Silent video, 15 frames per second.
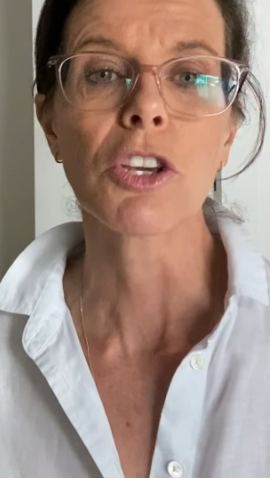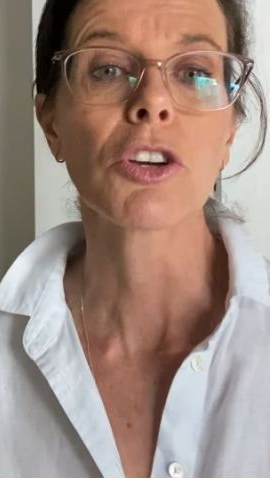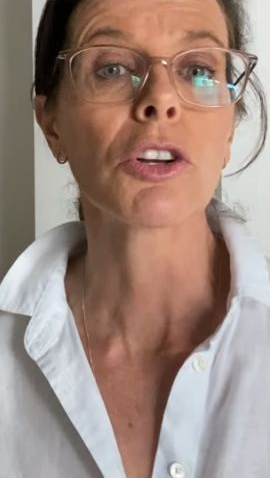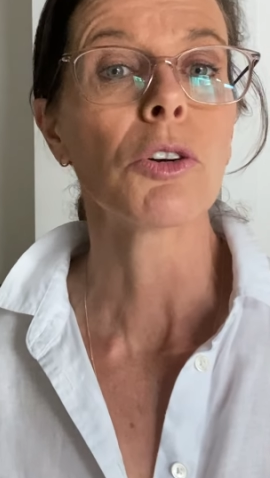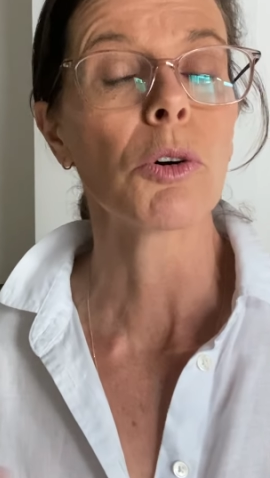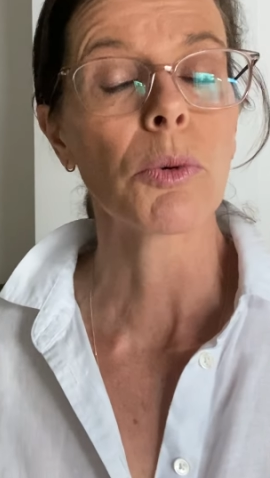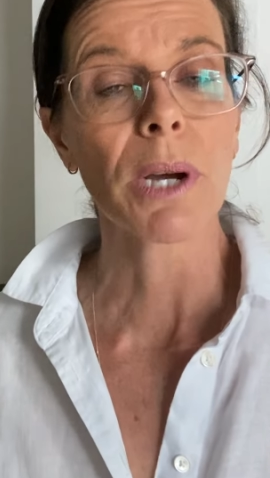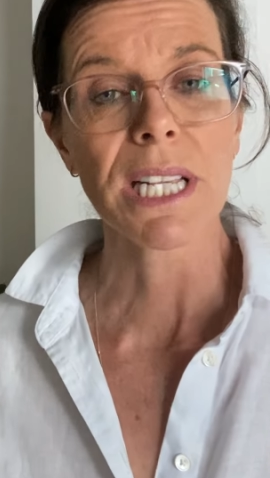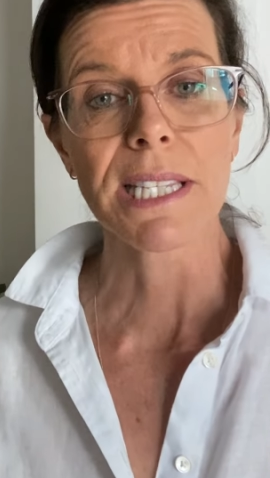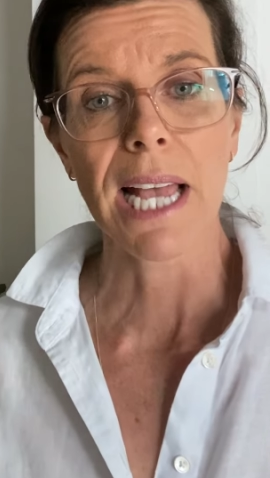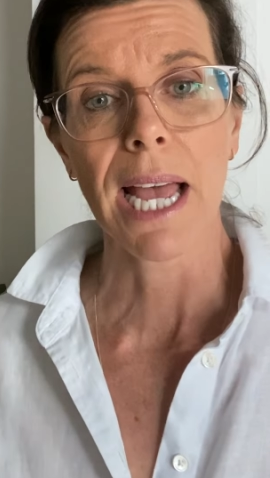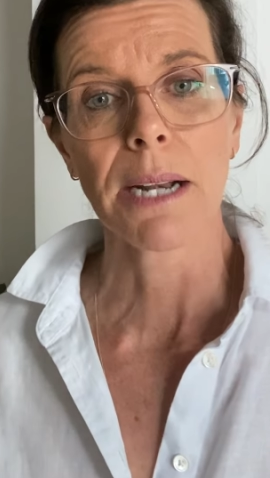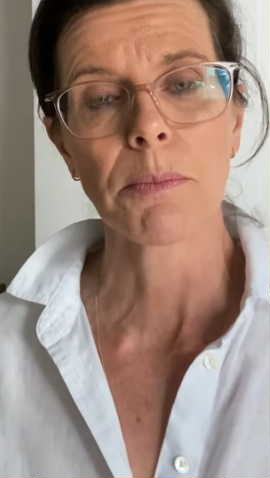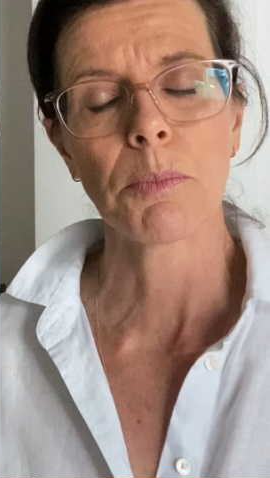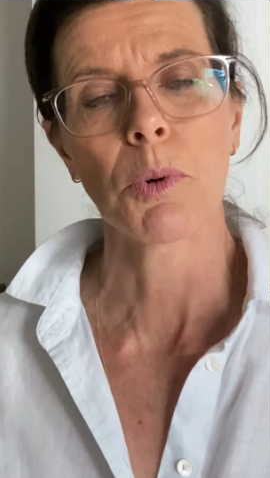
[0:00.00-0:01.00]
You can always
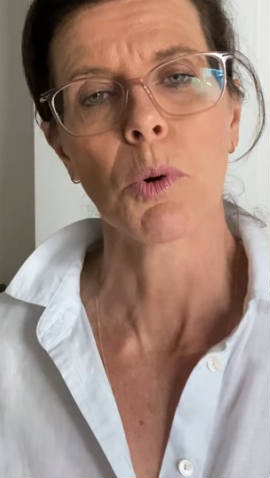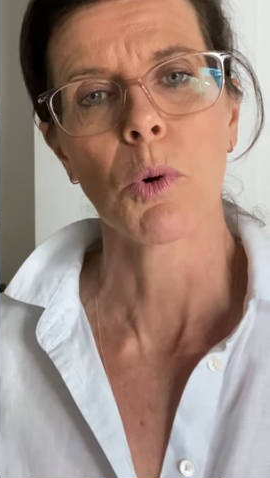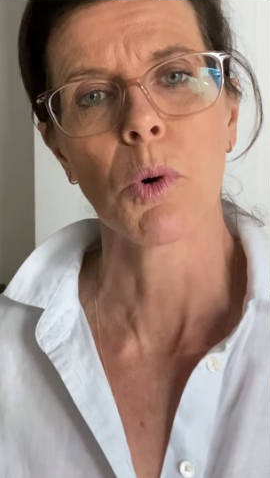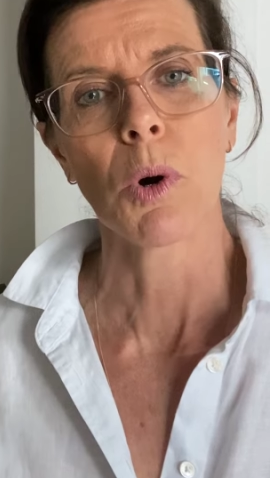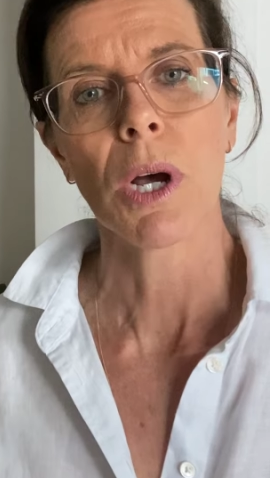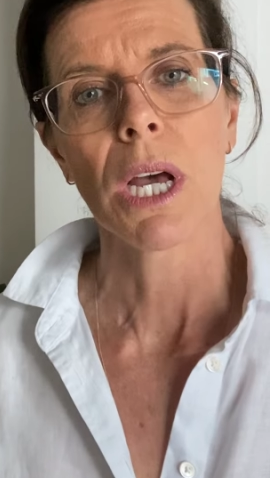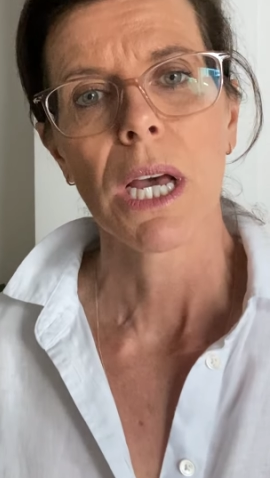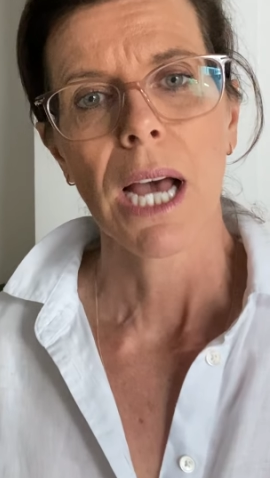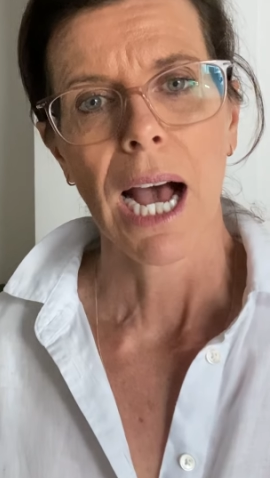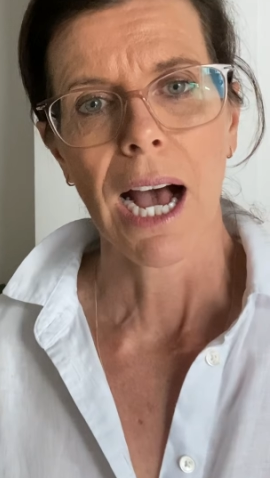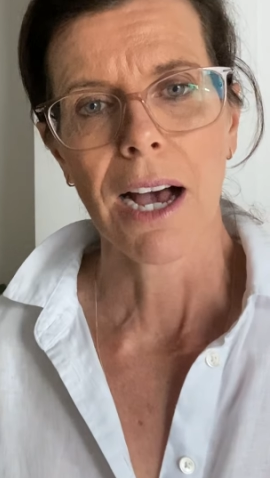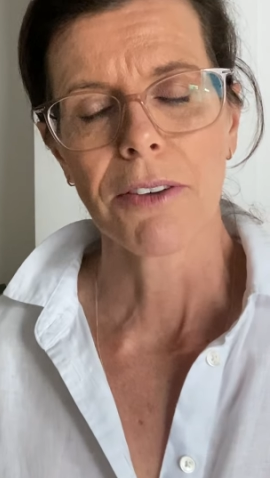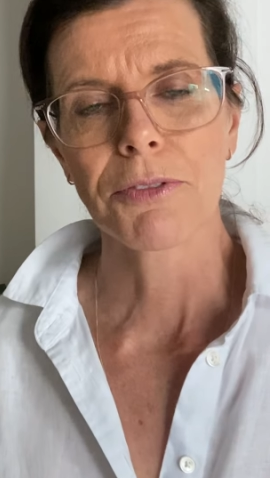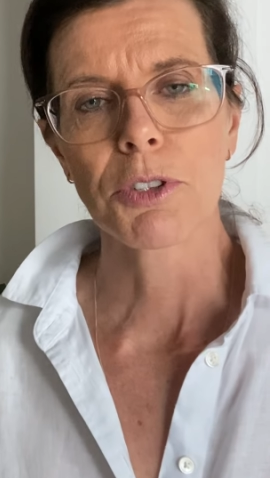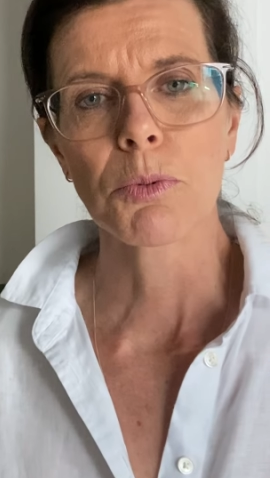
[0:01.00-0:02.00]
add more
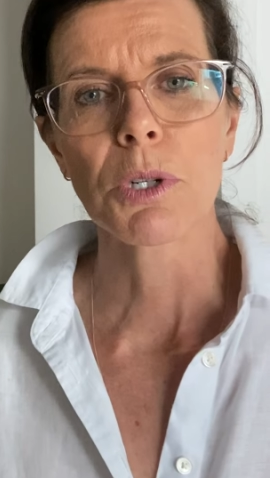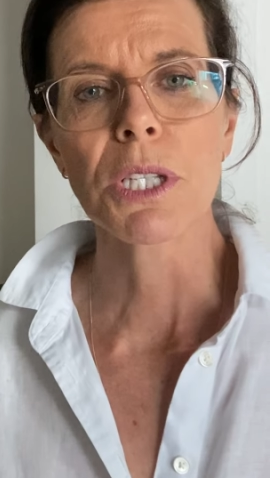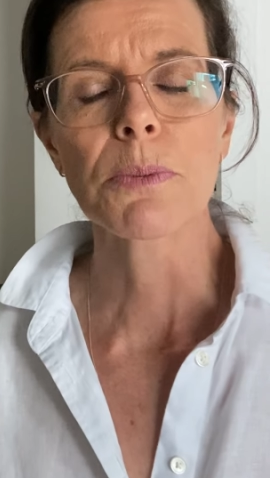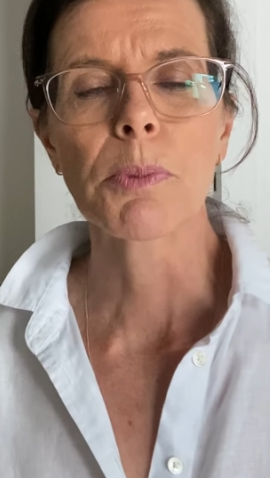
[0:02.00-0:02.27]
afterwards,